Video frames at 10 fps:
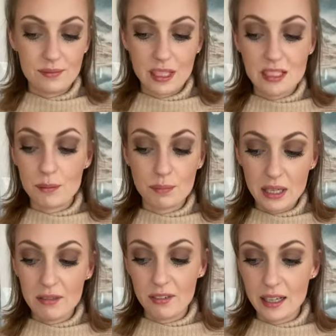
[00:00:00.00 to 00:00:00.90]
it's a
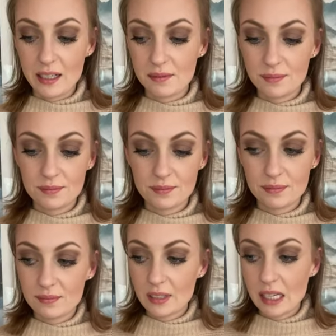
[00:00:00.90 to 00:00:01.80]
big fight
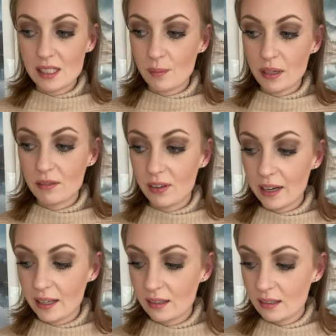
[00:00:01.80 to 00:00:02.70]
it's a big
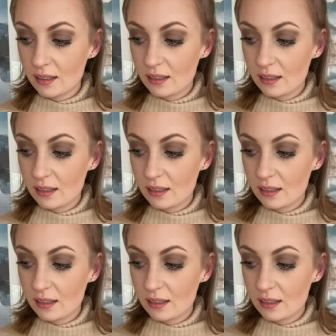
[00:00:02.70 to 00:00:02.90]
fight